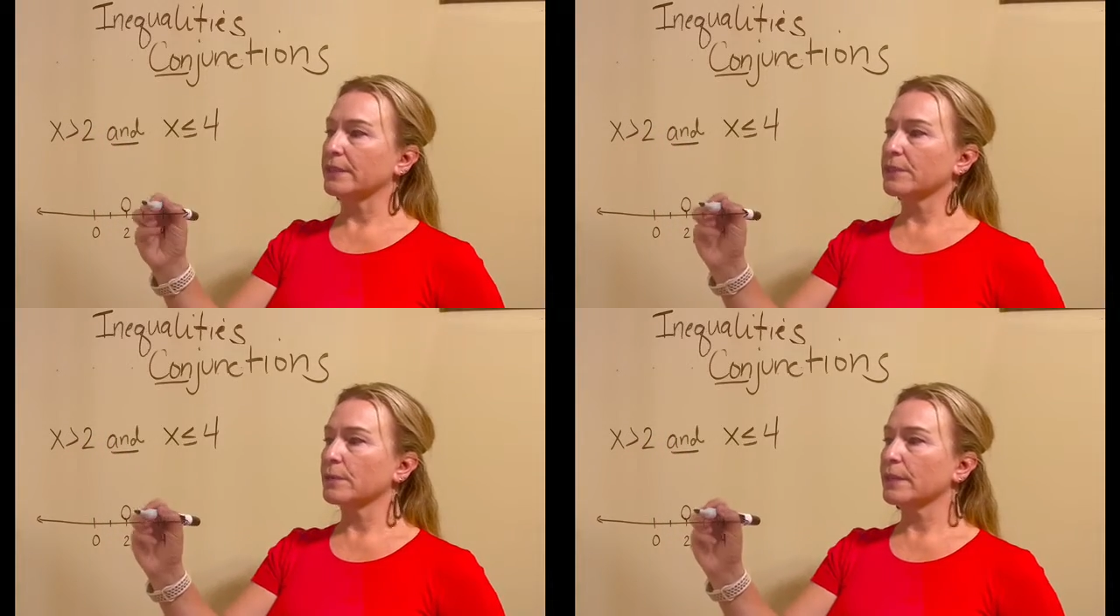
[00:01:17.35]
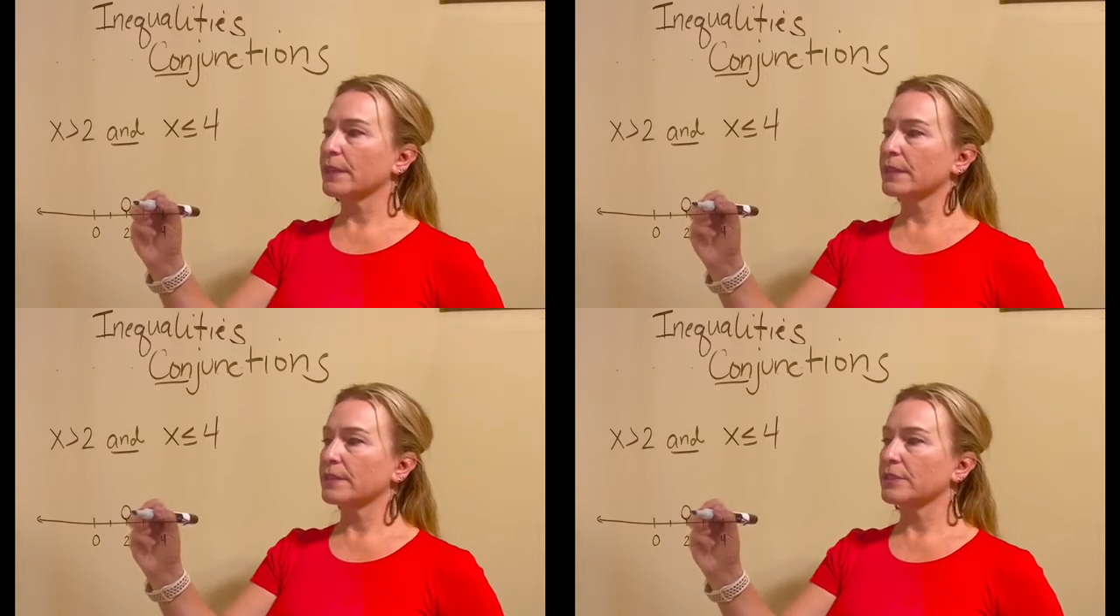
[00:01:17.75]
So we're
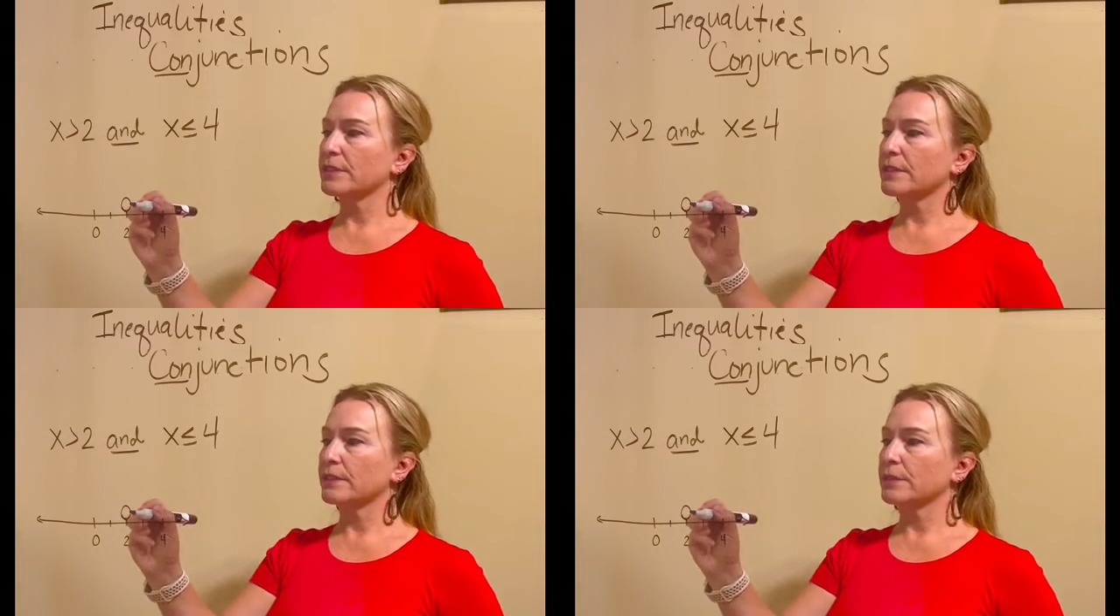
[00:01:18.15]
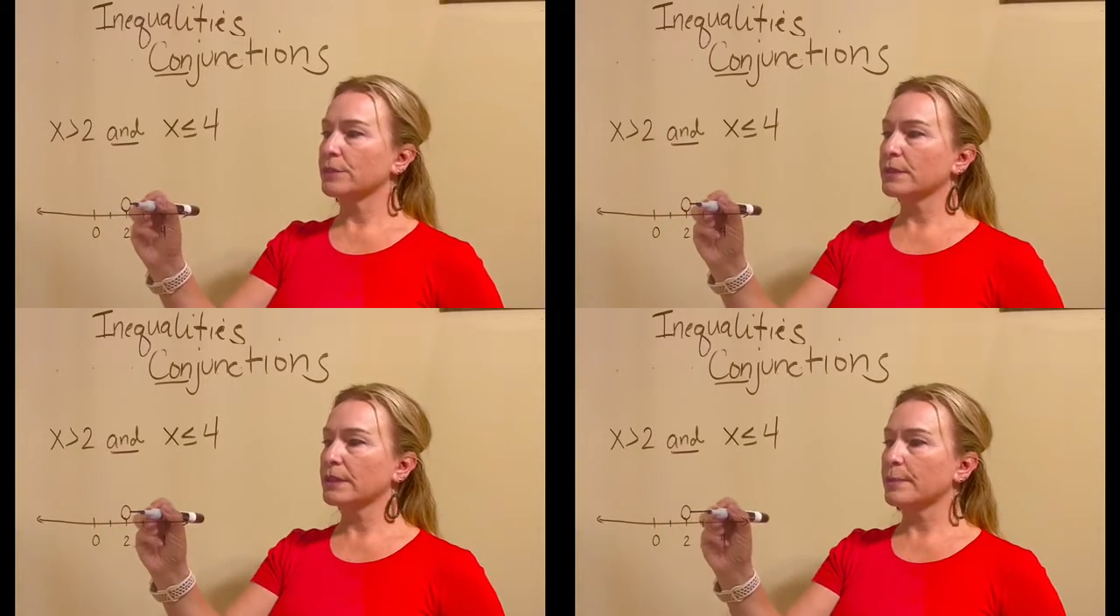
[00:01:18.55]
going to just
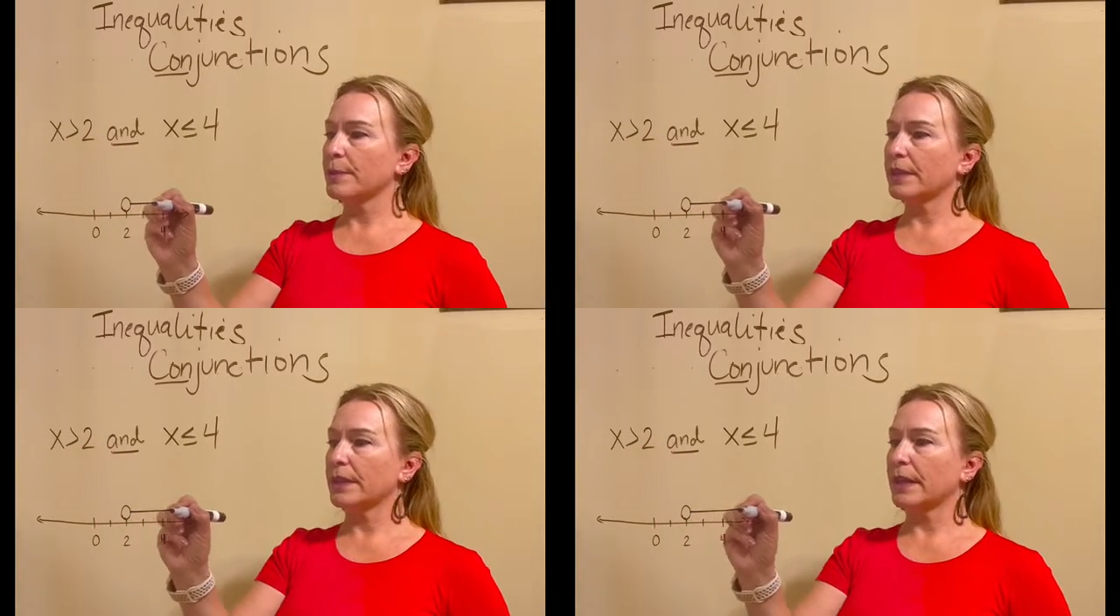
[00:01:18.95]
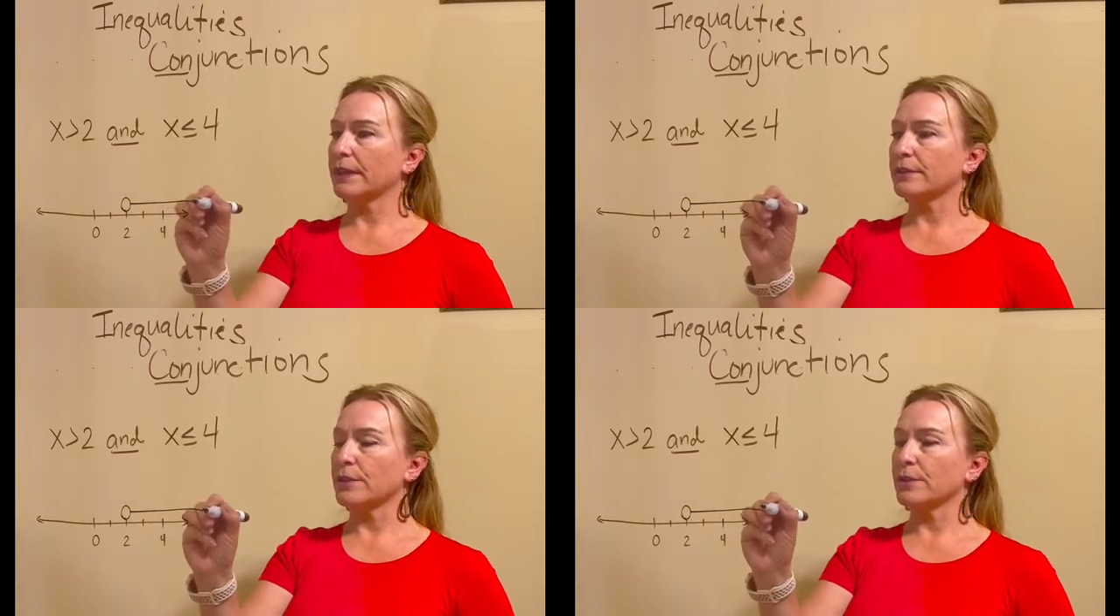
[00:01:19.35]
loosely put an
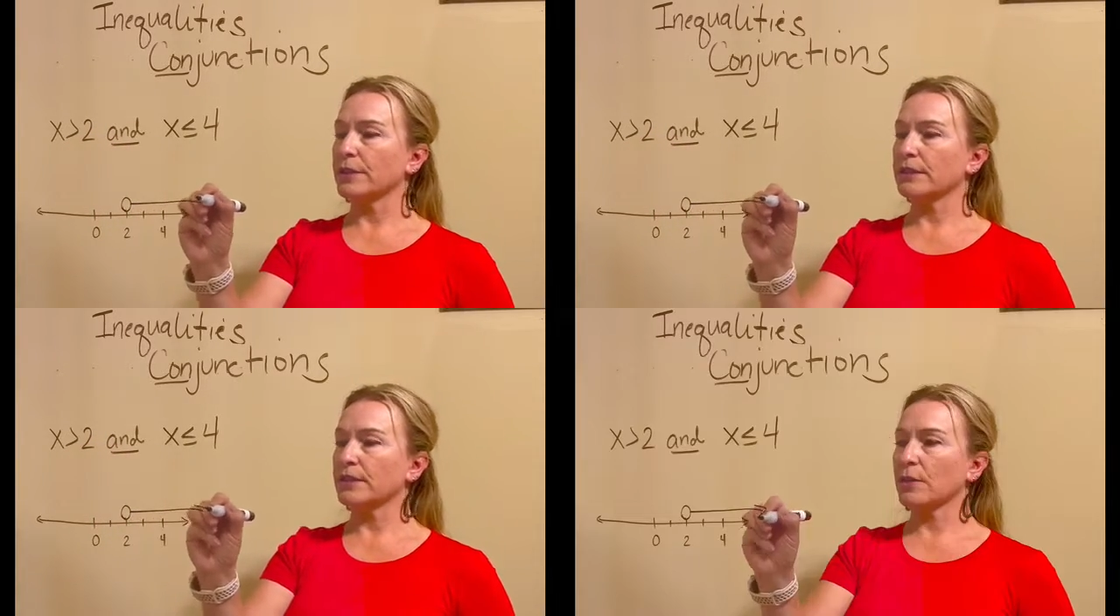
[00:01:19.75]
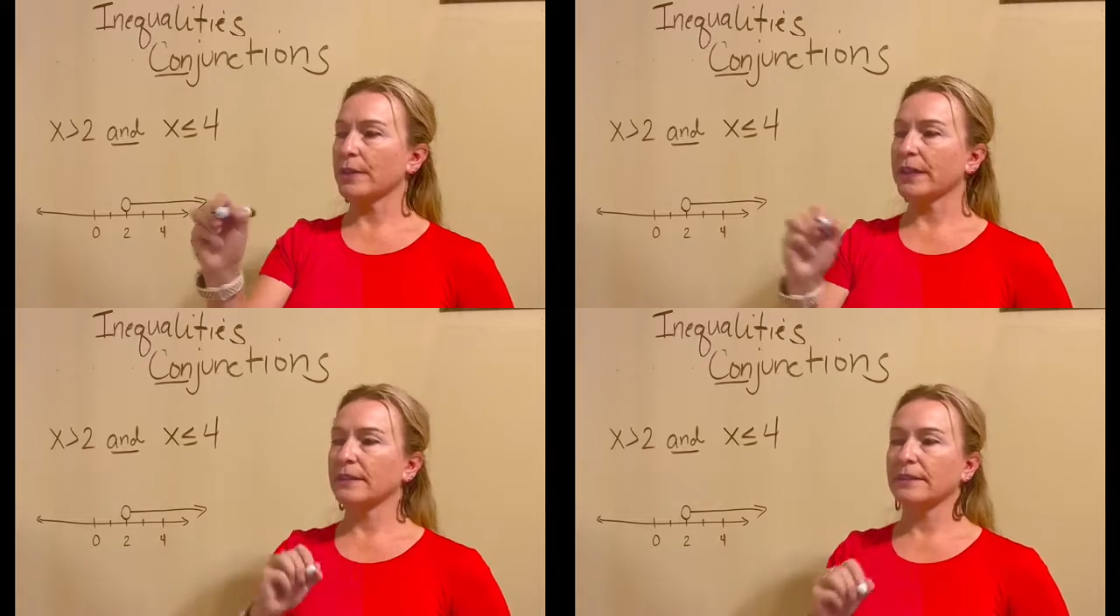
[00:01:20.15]
arrow that's going